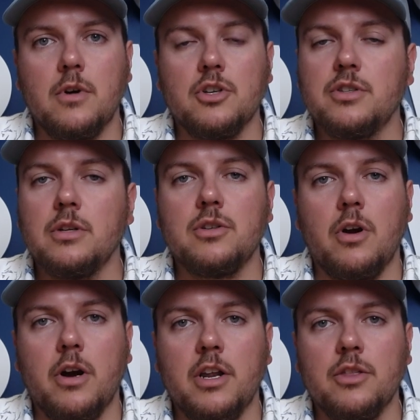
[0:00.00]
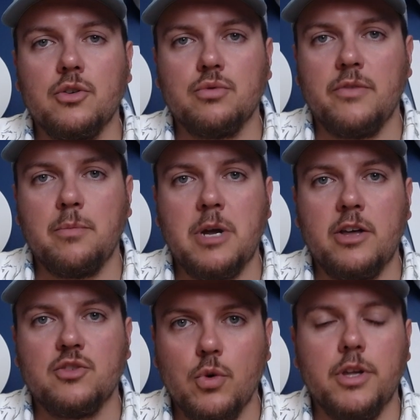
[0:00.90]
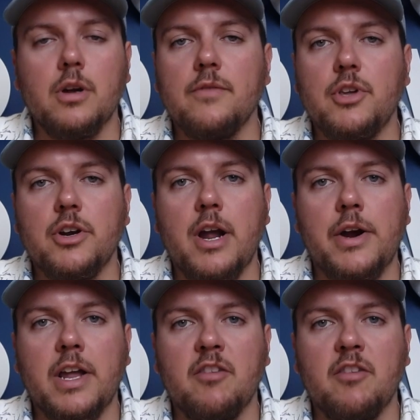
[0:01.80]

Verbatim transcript: are still targeting those river mouths where young of year herring